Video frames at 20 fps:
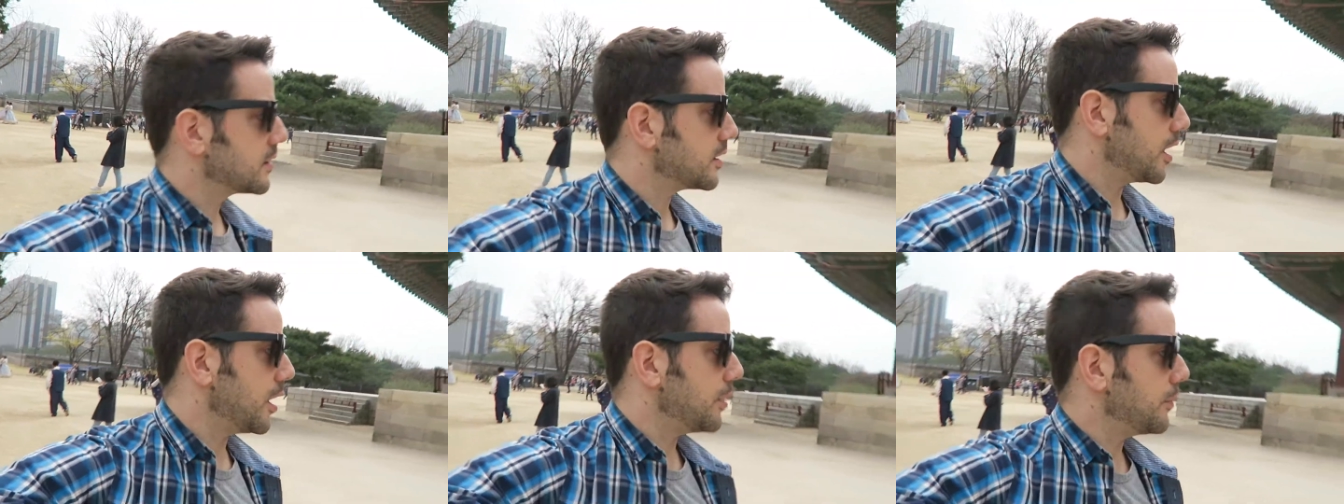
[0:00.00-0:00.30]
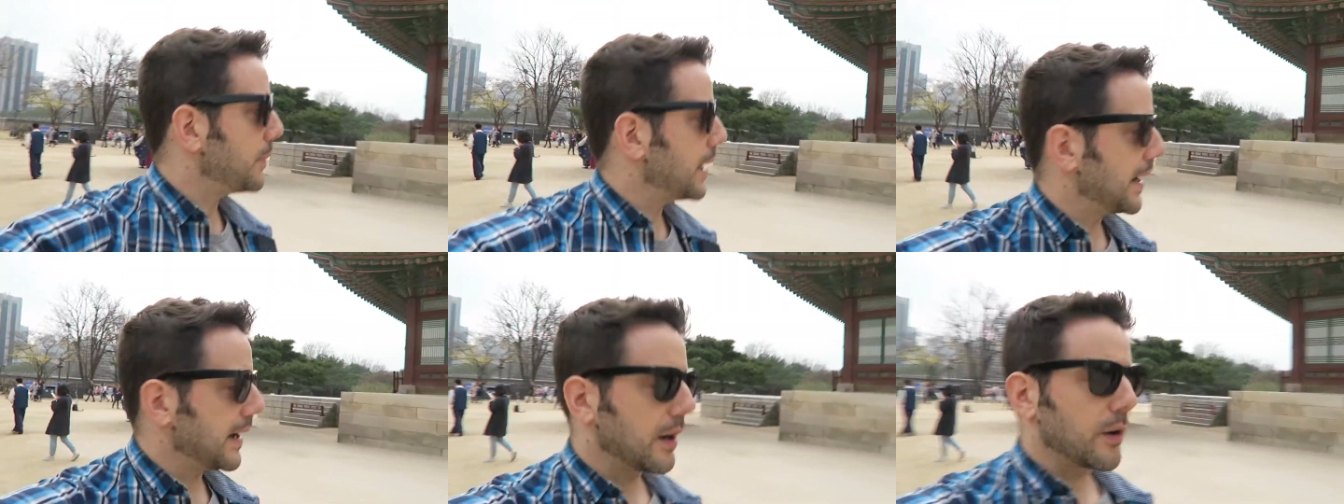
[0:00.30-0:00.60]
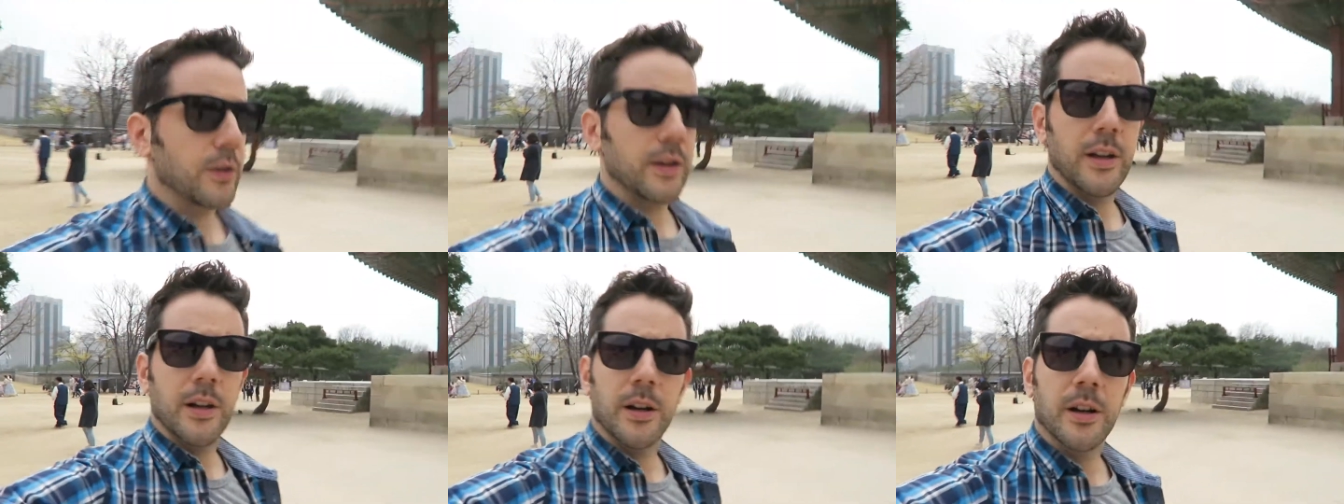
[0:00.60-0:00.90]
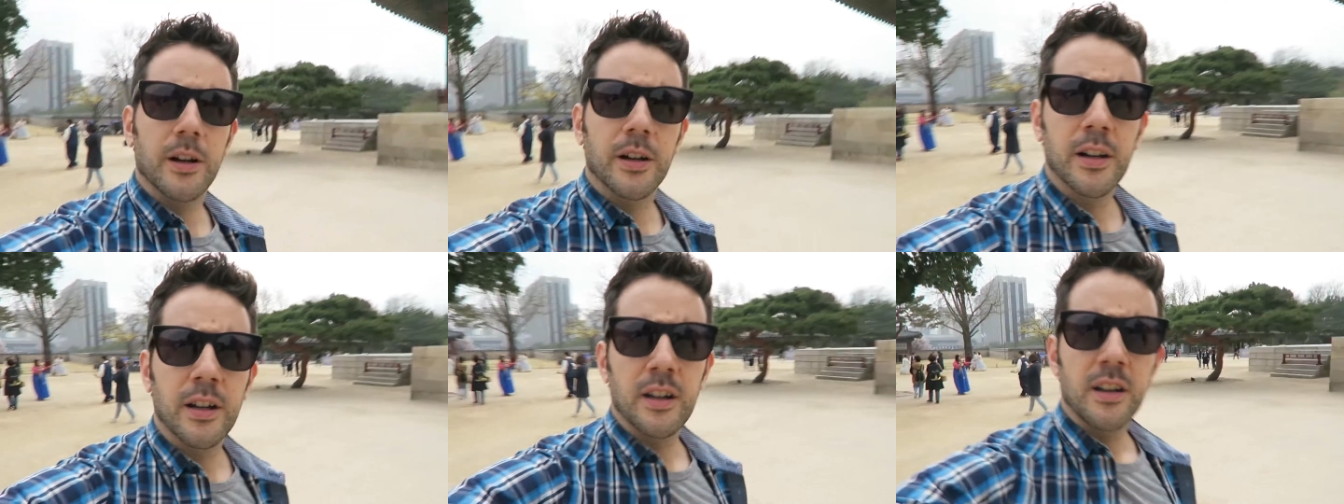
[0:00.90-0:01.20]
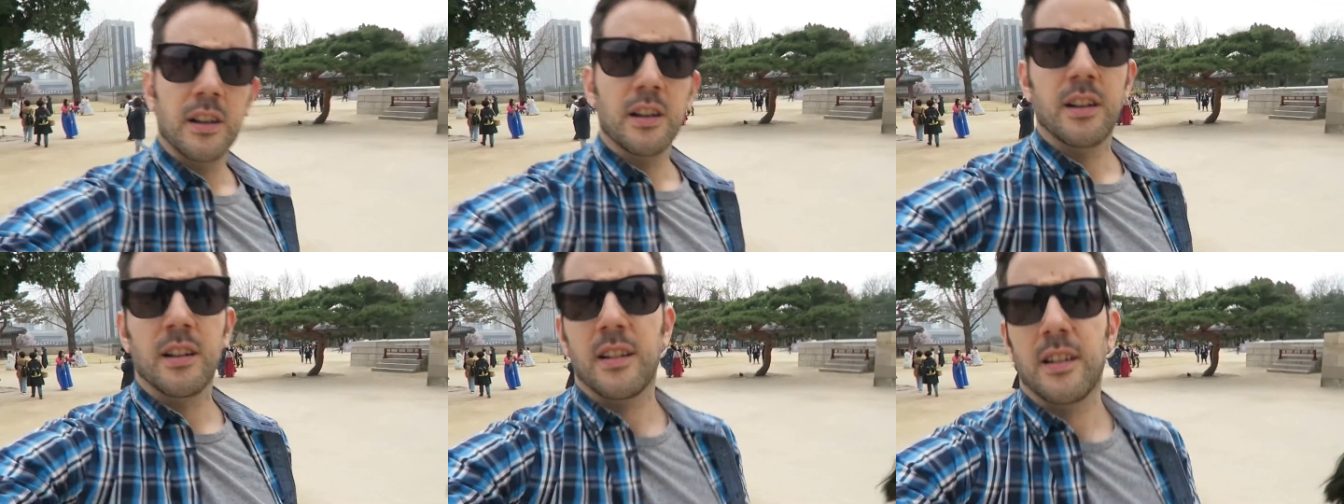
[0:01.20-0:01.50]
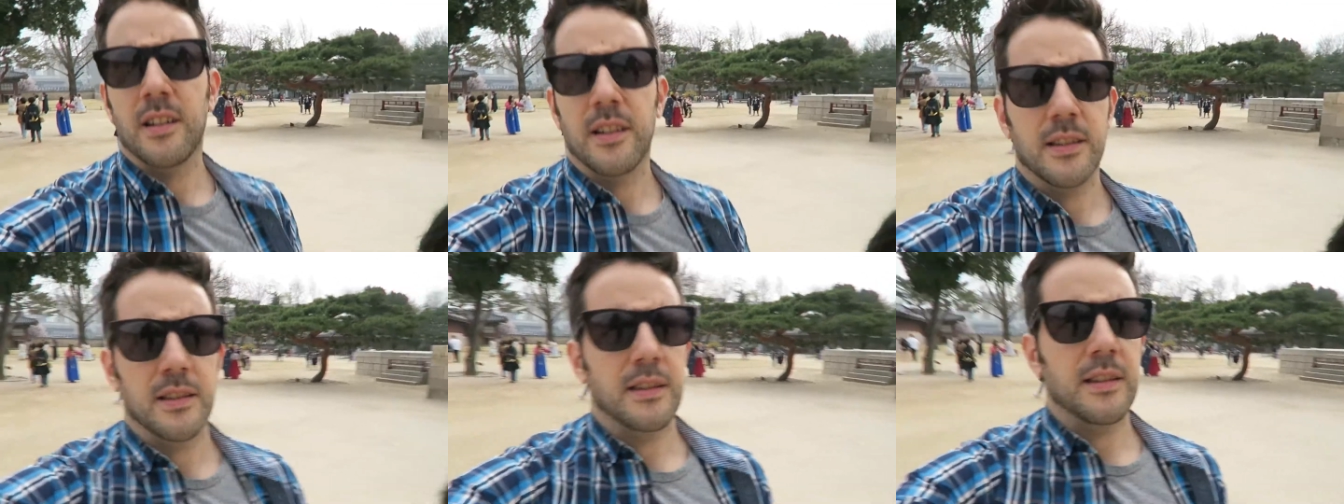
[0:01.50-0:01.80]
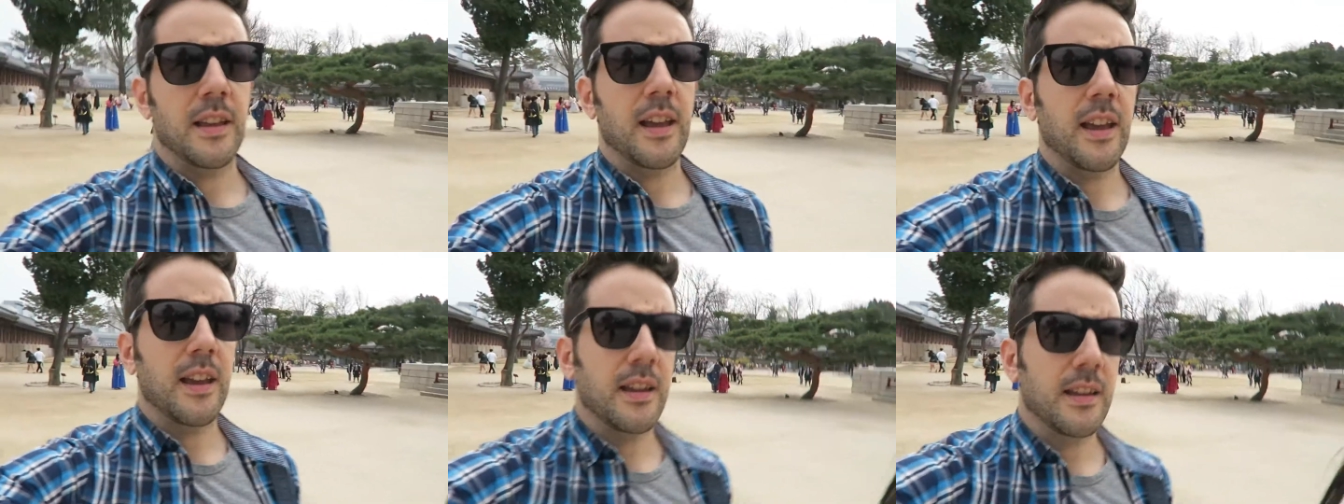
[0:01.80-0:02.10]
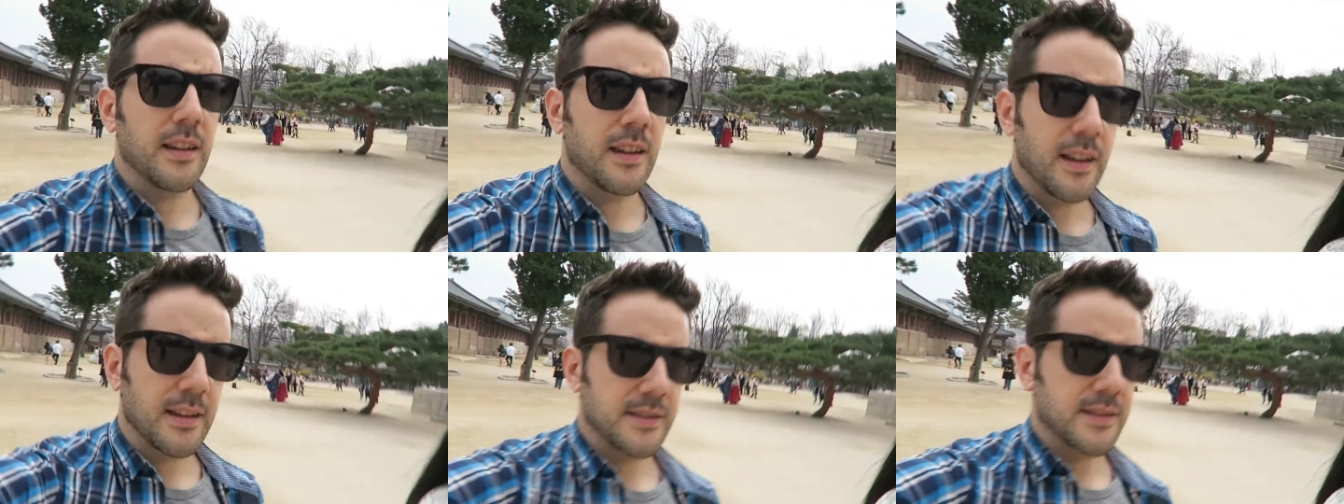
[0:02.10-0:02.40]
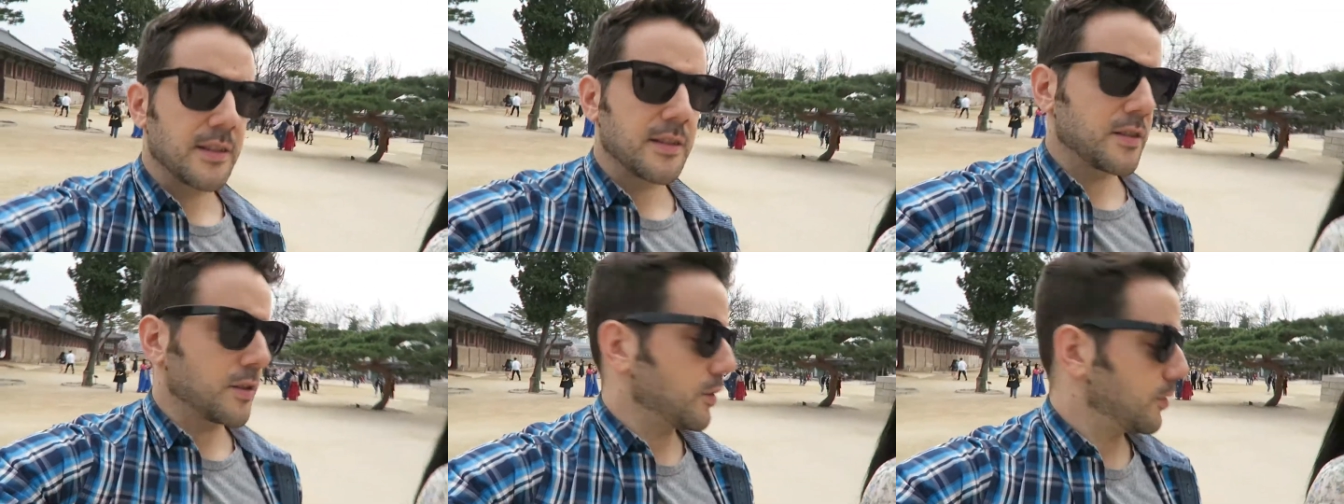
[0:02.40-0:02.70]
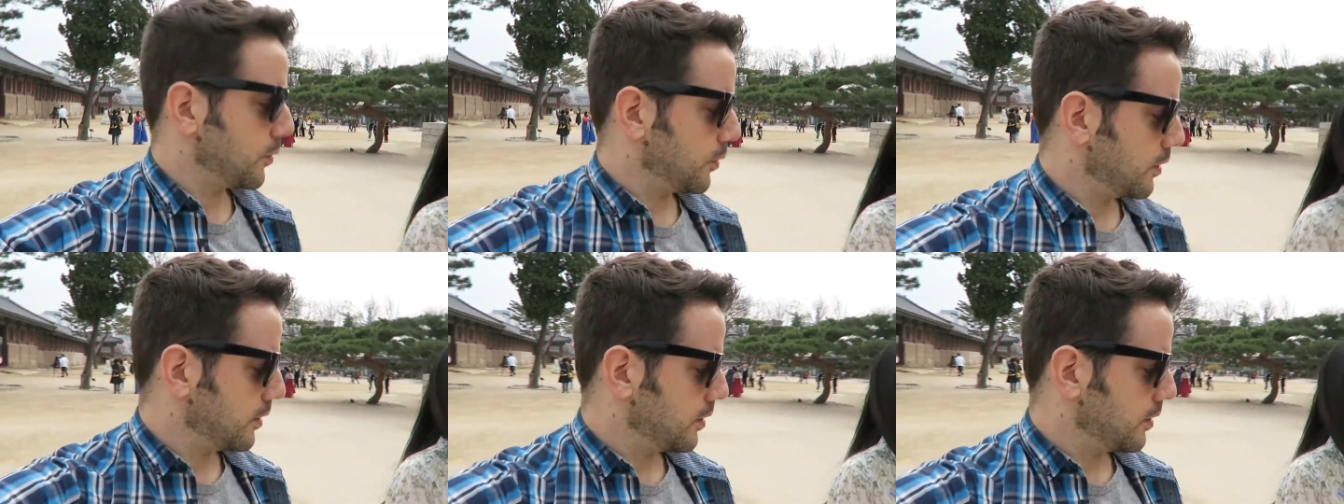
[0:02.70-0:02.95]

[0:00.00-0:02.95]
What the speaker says: come hang out here, and that's it. So